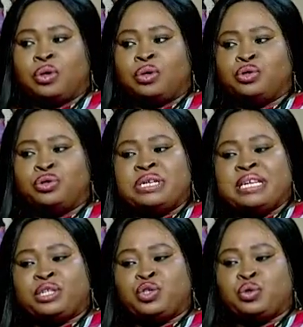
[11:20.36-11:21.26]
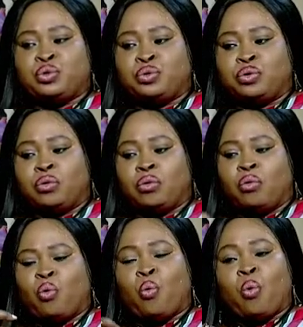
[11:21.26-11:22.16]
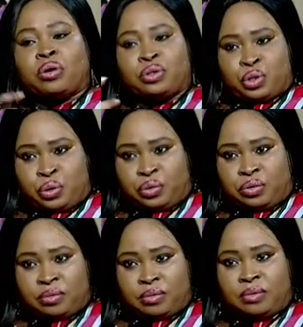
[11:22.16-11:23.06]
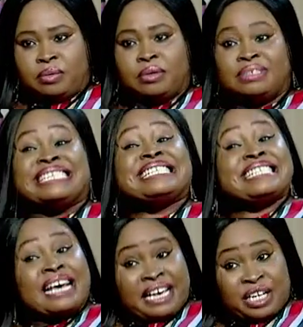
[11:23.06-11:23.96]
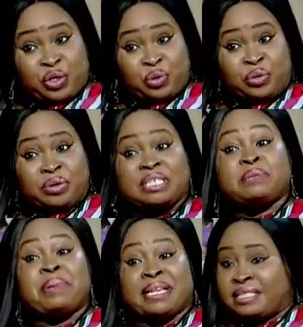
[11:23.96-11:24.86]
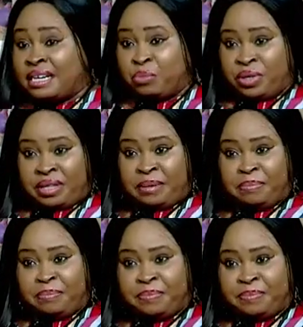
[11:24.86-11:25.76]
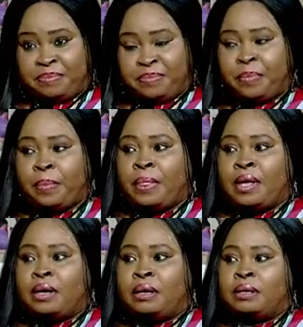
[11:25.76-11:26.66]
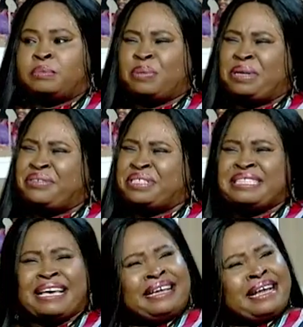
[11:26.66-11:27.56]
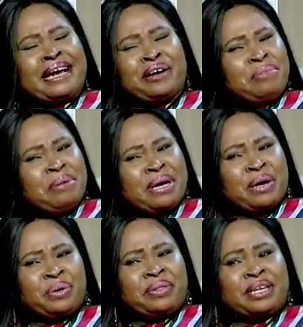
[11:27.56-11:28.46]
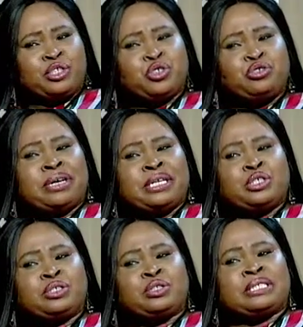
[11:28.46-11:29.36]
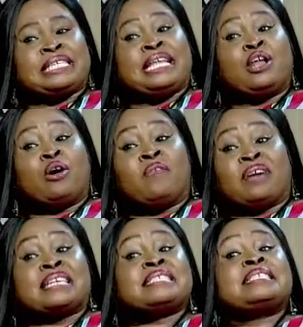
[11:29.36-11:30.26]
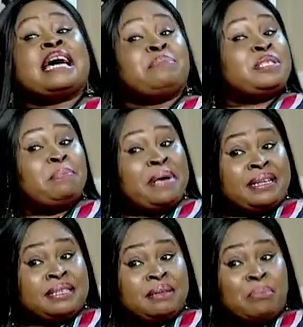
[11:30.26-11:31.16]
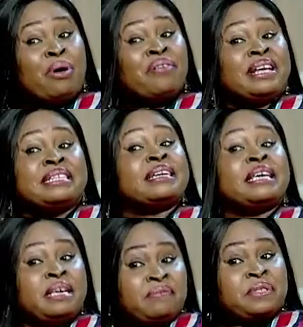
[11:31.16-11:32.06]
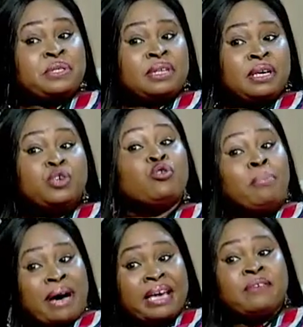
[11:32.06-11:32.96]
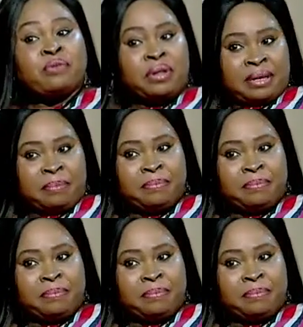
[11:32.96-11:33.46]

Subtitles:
you need to want to, desire to spend time with them. Somebody said, I can't remember who, that children see love as time spent more than the gifts you buy for them.